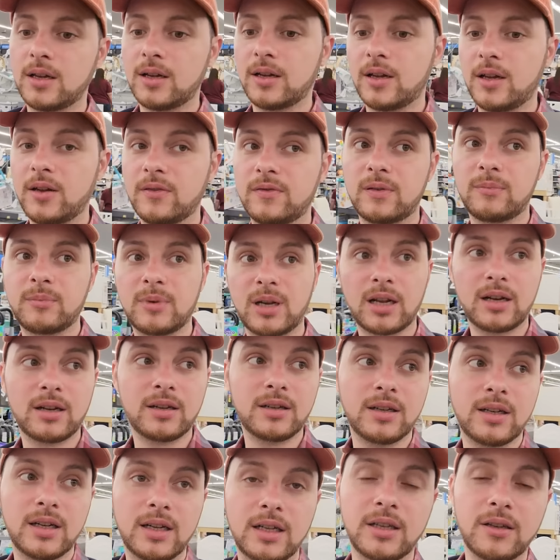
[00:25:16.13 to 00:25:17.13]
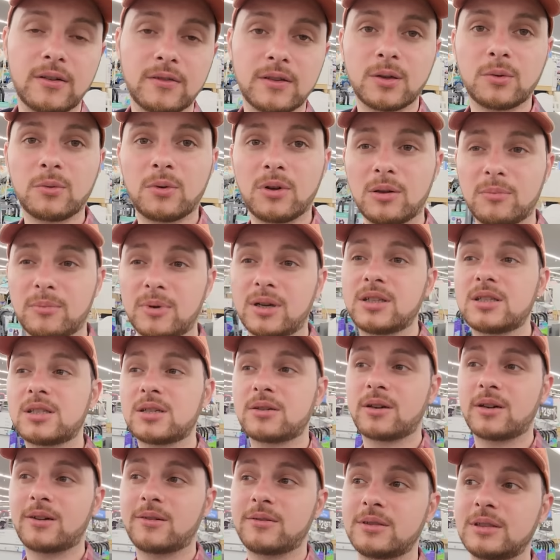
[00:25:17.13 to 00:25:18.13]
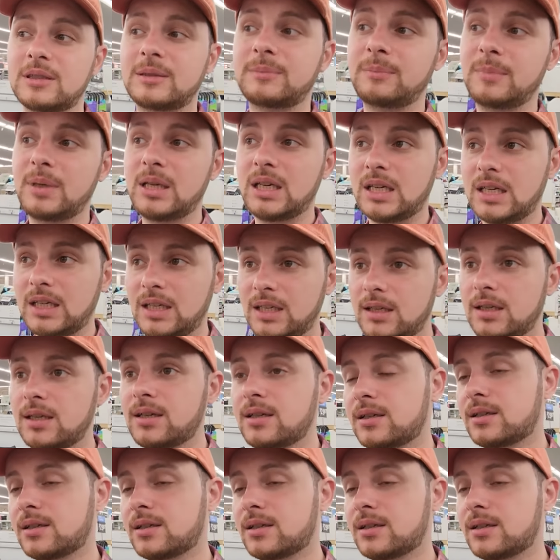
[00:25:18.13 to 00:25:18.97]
If I'm not in any of the Walmarts around me,